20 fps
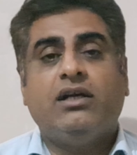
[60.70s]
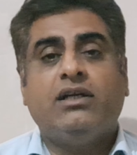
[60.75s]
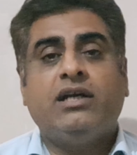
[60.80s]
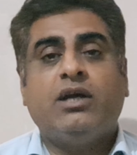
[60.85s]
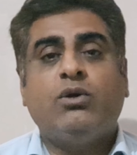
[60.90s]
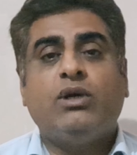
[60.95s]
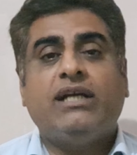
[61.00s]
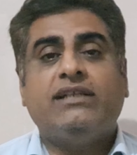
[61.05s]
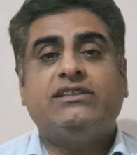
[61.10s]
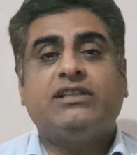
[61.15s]

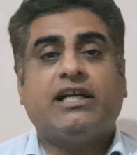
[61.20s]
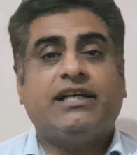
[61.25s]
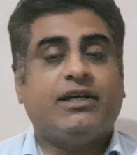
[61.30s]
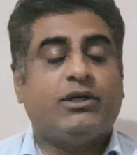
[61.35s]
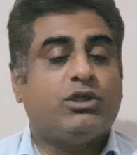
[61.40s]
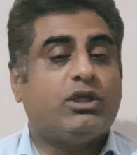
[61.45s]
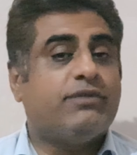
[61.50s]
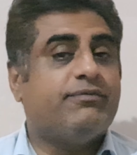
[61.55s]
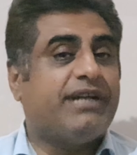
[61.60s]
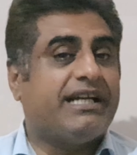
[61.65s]
Now let's get
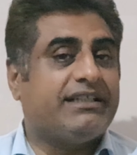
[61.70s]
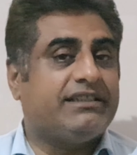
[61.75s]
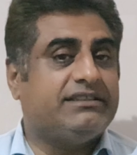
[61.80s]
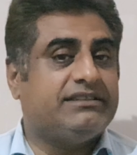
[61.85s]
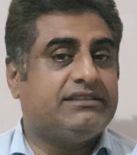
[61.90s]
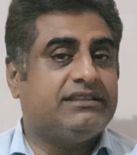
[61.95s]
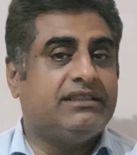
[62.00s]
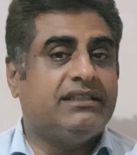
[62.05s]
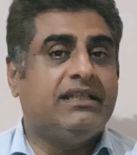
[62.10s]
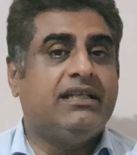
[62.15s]
into the
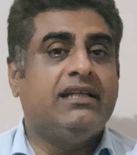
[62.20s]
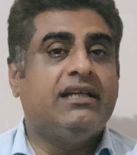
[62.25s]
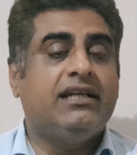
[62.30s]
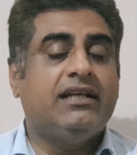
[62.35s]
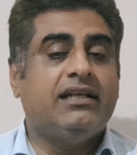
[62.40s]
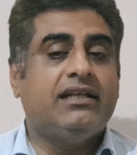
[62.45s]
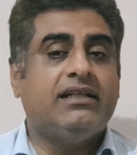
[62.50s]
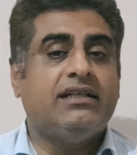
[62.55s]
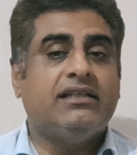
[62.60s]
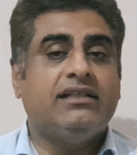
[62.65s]
facts.
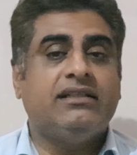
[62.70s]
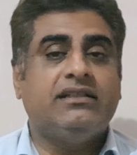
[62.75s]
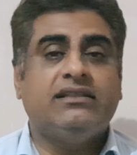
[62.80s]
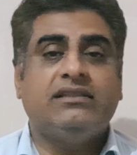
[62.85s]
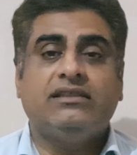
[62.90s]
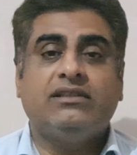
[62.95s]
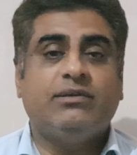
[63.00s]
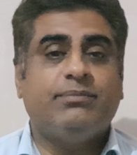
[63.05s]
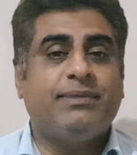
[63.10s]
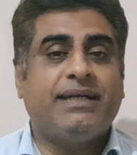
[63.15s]

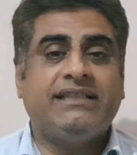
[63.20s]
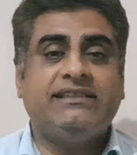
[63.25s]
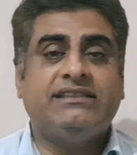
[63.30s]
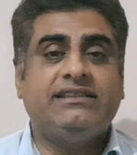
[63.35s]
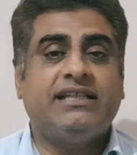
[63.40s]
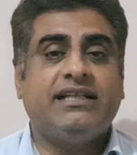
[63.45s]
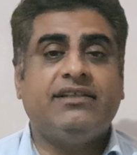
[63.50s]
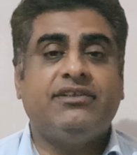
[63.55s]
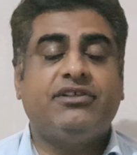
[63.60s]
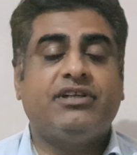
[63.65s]

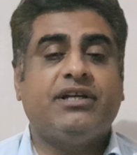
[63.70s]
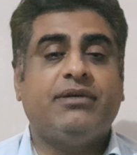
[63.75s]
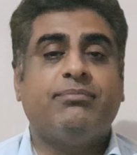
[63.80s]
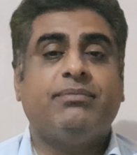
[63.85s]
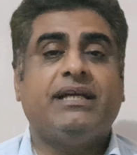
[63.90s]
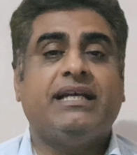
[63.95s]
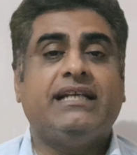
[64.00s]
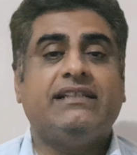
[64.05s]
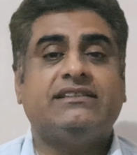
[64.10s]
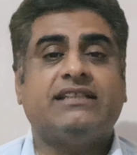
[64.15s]
President
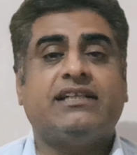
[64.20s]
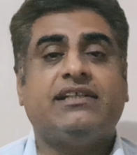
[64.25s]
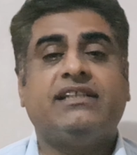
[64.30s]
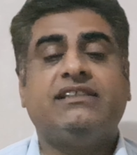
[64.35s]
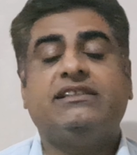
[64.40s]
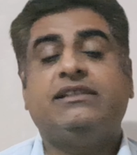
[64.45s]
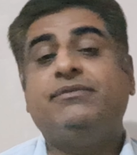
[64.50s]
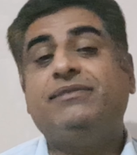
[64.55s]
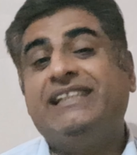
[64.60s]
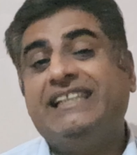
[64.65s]
Trump has
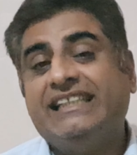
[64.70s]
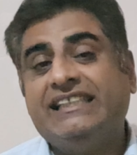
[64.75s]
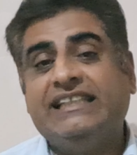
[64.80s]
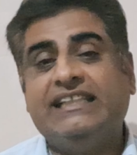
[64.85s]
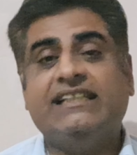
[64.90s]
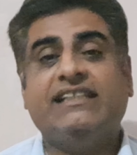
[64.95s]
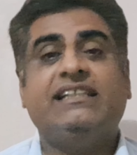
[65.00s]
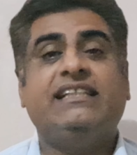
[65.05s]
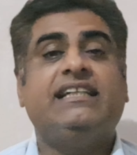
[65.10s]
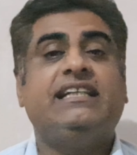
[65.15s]

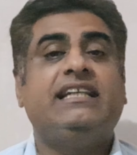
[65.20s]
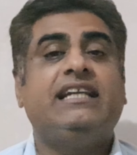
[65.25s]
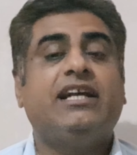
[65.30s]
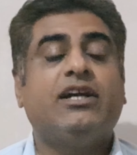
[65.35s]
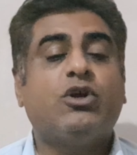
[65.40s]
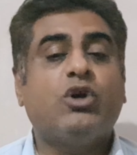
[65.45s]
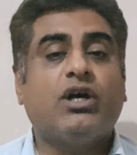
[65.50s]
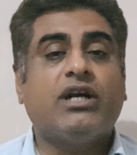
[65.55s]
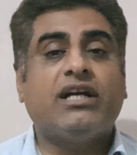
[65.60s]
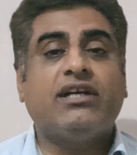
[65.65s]
repeatedly
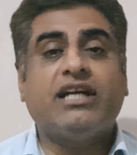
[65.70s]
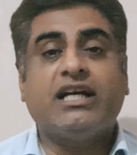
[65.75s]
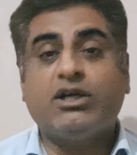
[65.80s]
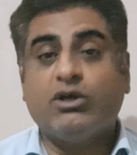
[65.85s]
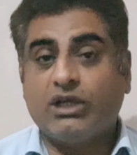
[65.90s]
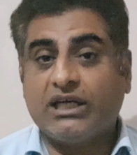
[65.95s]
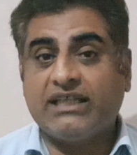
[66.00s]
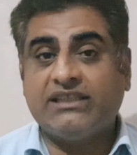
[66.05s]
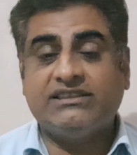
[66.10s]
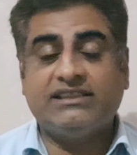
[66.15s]
gone on
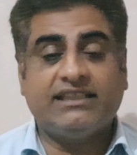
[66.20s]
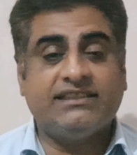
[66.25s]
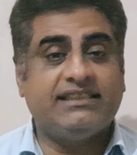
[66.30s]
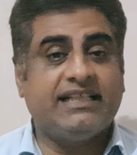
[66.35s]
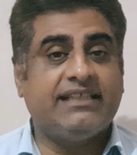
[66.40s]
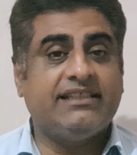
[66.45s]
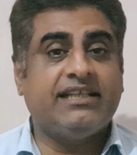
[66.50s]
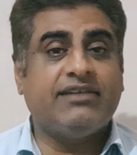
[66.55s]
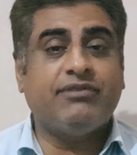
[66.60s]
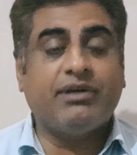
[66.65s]
record
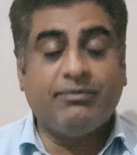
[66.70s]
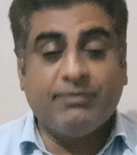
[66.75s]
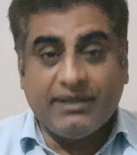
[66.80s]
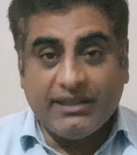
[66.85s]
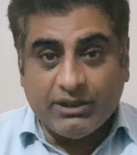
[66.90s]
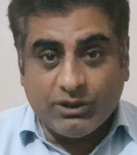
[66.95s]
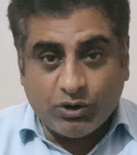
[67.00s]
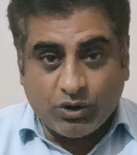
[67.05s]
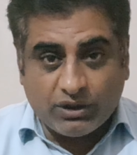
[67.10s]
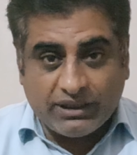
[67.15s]
saying that there will
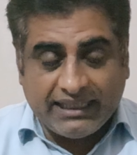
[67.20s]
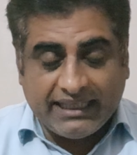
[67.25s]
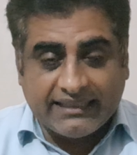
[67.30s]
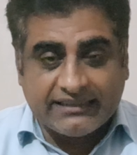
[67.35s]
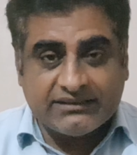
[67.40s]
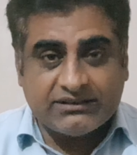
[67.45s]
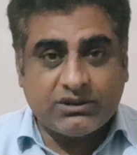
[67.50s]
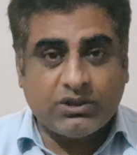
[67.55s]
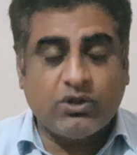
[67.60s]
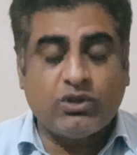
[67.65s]
be no
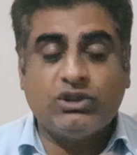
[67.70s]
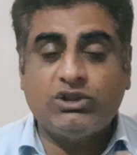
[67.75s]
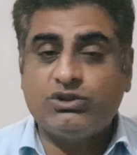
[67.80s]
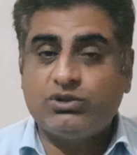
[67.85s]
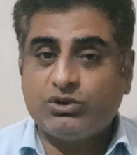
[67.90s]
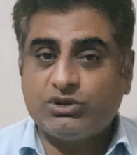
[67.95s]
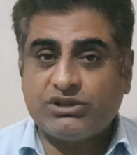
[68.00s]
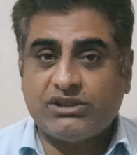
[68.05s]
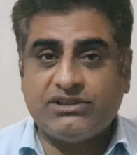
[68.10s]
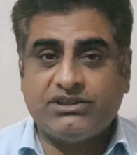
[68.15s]
tax
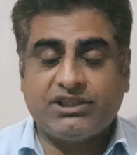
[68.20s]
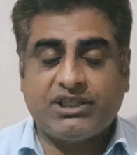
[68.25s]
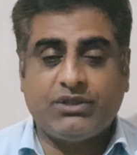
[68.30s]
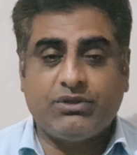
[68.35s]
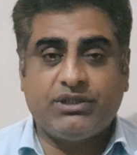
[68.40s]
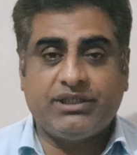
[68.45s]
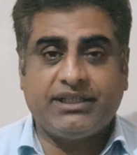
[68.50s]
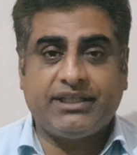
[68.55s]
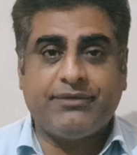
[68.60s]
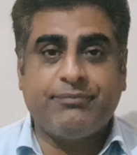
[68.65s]
on
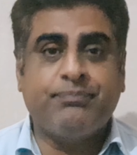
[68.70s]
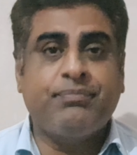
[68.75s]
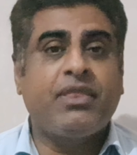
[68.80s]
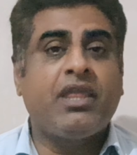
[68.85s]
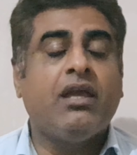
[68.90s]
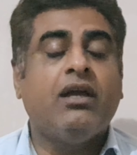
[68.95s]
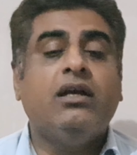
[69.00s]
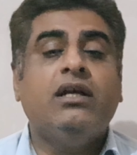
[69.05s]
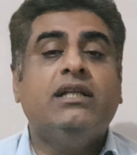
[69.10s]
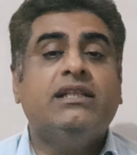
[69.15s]
Social
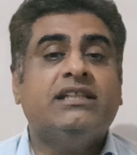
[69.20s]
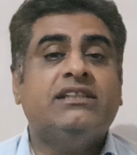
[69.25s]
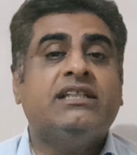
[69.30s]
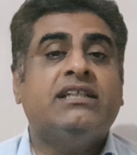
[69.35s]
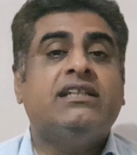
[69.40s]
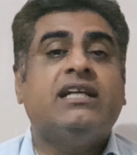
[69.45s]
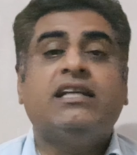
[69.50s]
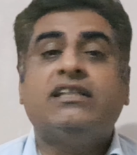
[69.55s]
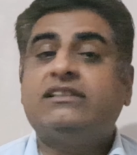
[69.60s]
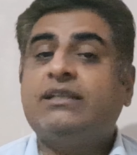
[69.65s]
Security. This
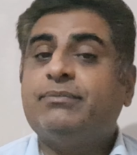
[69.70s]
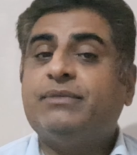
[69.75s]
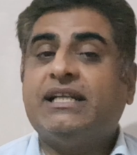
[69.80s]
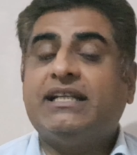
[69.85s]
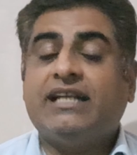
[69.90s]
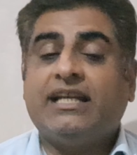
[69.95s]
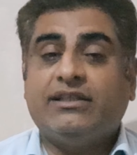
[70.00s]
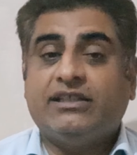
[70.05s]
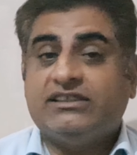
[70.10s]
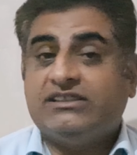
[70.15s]
isn't
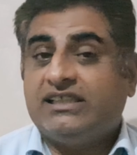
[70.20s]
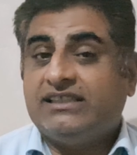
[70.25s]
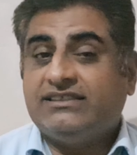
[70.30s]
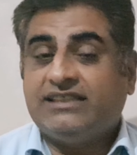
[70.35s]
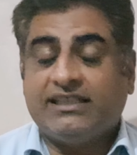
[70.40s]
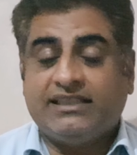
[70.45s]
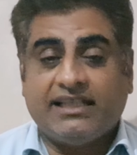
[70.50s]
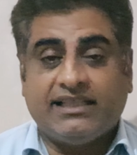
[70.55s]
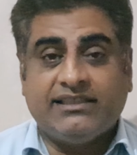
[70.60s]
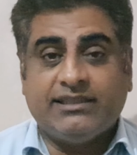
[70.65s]
something he just
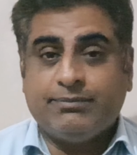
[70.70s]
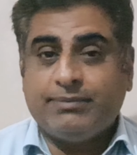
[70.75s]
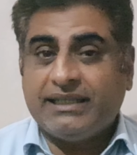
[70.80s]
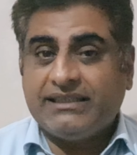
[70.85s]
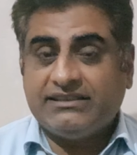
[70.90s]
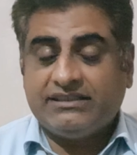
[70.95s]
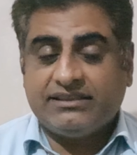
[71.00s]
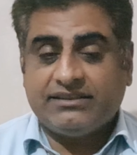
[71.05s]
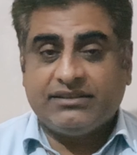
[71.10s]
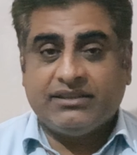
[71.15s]
said in
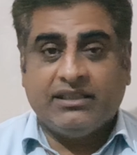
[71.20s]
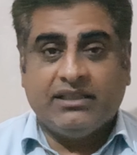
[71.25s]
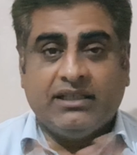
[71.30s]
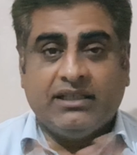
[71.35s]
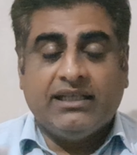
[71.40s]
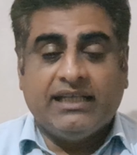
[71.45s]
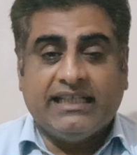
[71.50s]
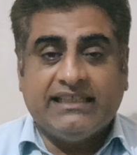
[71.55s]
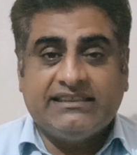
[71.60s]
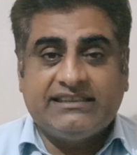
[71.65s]
passing.
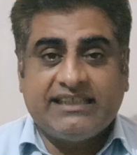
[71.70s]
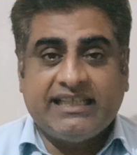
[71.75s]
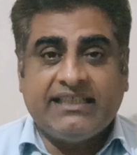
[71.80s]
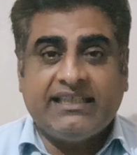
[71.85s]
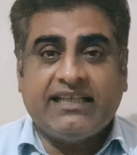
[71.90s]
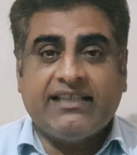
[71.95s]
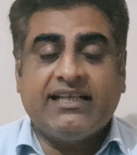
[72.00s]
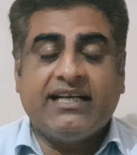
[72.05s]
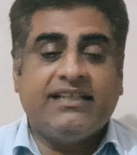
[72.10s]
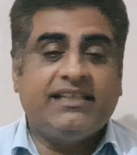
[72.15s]
He's
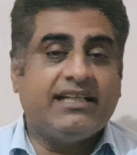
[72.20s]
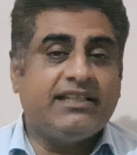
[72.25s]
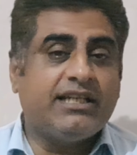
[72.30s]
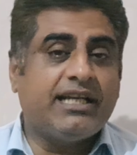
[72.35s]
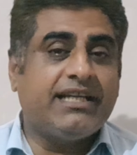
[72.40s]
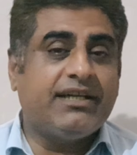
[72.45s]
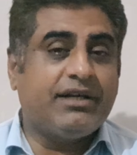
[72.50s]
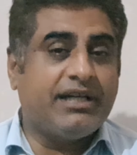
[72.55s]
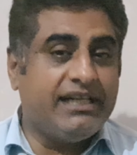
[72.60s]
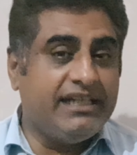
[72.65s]
stated it
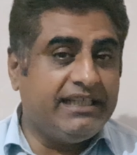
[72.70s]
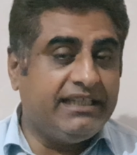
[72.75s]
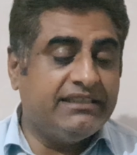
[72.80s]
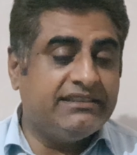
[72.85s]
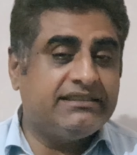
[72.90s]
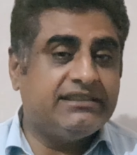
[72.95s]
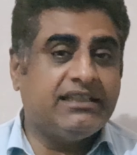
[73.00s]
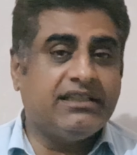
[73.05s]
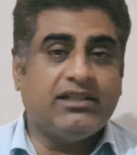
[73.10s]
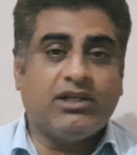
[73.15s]
at
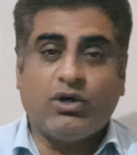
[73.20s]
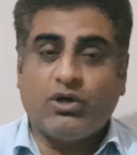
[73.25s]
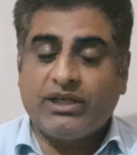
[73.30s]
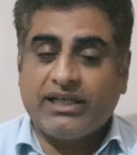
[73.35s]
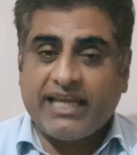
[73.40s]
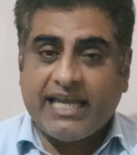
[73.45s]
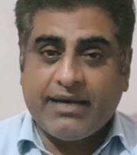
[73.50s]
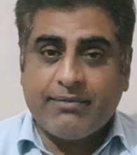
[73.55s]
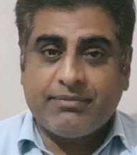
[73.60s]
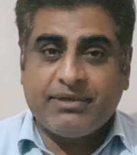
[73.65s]
rallies,
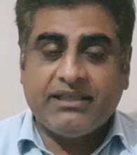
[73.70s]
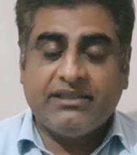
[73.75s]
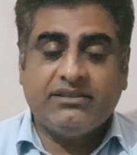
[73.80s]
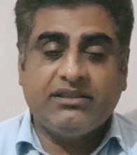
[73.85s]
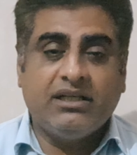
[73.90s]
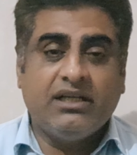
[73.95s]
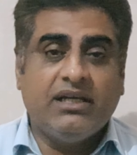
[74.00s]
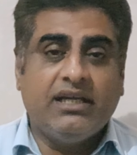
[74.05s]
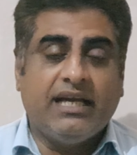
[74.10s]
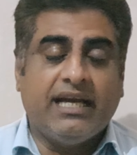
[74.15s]
on
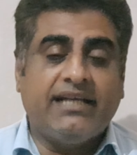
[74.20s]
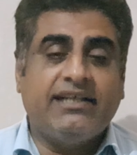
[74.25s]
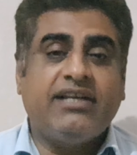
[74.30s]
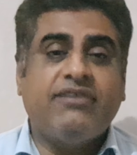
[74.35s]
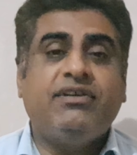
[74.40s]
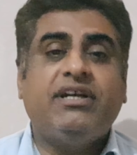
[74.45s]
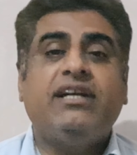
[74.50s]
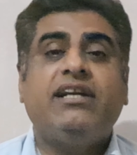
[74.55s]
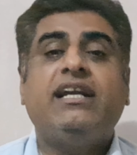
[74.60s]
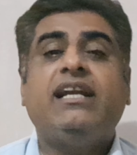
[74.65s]
camera, and
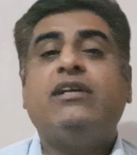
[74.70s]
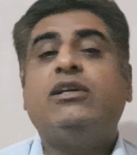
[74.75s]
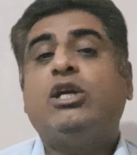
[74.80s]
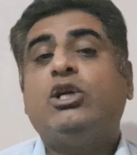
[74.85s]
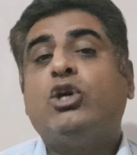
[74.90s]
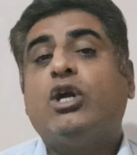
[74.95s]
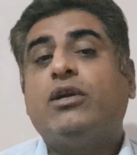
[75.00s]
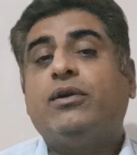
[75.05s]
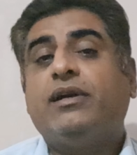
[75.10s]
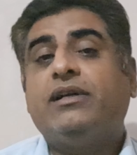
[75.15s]
even read
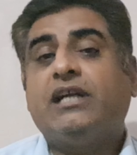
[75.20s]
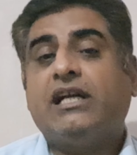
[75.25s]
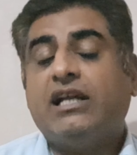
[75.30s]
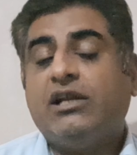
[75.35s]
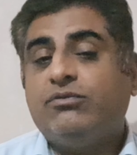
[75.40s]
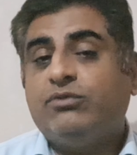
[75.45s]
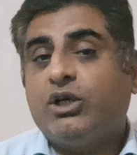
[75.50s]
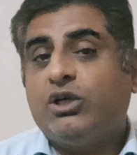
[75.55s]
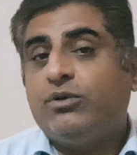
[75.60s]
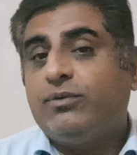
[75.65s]
it off
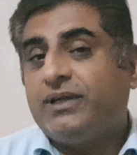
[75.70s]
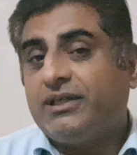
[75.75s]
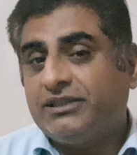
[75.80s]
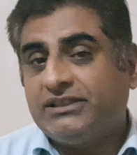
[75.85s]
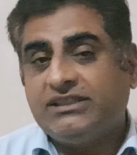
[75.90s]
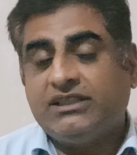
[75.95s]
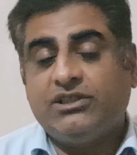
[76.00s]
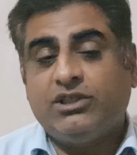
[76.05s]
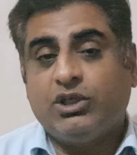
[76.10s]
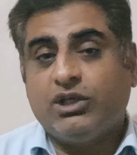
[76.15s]

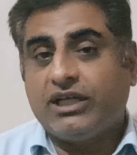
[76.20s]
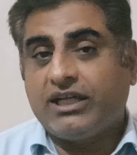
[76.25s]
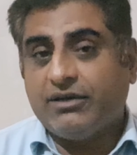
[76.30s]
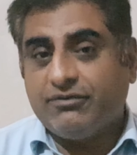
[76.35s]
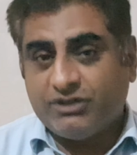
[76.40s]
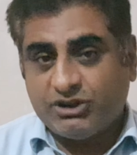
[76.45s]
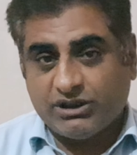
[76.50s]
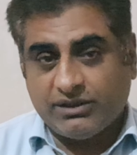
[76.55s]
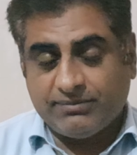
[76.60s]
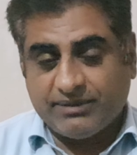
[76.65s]
teleprompters during
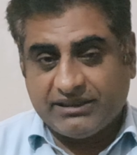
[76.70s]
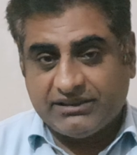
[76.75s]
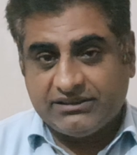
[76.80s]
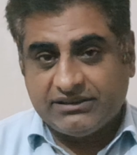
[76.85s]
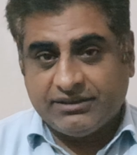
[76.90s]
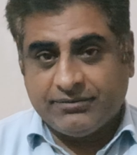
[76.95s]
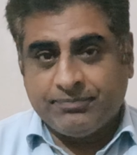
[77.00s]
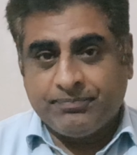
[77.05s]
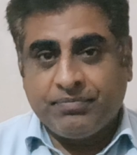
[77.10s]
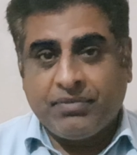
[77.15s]
official
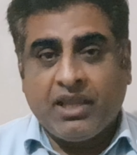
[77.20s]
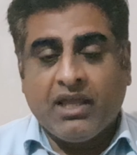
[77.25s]
events.